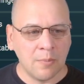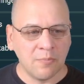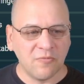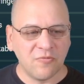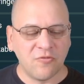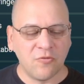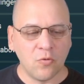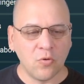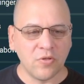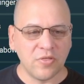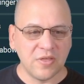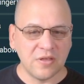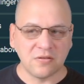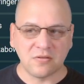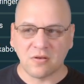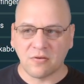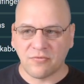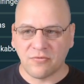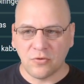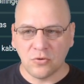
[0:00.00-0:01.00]
for this
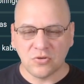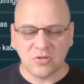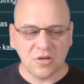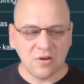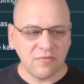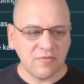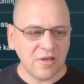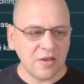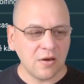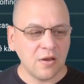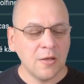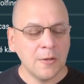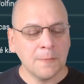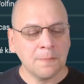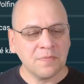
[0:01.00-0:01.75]
fusion event.